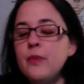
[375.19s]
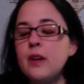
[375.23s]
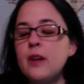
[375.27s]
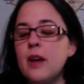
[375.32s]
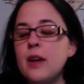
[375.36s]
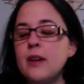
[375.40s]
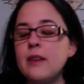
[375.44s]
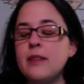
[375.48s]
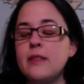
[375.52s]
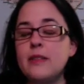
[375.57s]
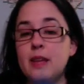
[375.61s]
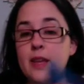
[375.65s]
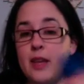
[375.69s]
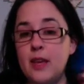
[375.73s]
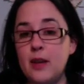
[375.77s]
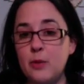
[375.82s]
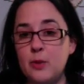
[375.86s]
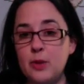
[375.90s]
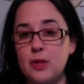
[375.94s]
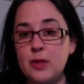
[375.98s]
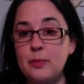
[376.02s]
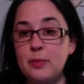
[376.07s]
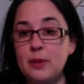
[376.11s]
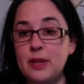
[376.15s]
kind of thing
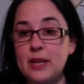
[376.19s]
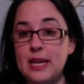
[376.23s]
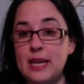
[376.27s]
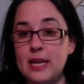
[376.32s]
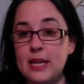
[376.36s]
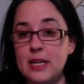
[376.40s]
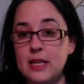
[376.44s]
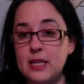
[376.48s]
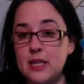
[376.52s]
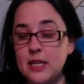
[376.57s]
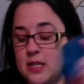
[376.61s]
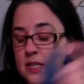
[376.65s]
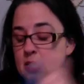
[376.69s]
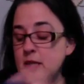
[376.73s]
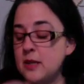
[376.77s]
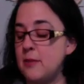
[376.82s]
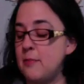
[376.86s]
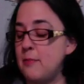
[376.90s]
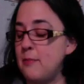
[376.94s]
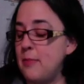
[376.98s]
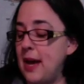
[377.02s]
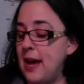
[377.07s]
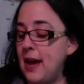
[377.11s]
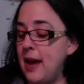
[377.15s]
with a plain
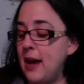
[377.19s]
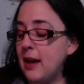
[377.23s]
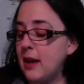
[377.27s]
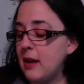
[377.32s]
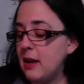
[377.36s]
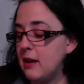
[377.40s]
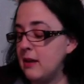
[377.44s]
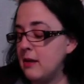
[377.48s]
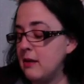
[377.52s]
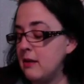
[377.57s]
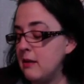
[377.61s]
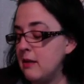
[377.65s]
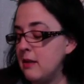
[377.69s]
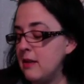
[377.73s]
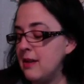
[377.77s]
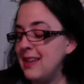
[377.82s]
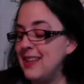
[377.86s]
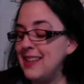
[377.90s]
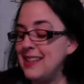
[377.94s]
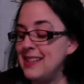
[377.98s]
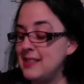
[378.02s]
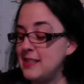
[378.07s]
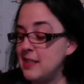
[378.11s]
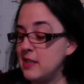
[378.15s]
back.
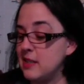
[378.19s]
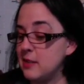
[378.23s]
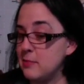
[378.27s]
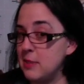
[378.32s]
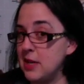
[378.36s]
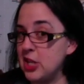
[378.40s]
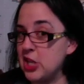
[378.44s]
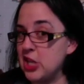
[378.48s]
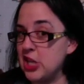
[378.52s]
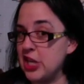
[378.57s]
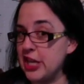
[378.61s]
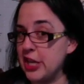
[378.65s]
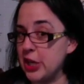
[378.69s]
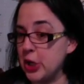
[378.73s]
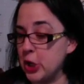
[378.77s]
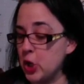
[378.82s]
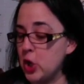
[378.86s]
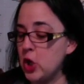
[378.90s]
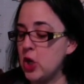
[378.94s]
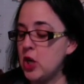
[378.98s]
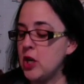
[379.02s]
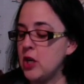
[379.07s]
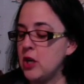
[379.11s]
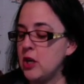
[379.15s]
This is much
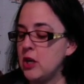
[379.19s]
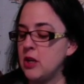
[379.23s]
thicker.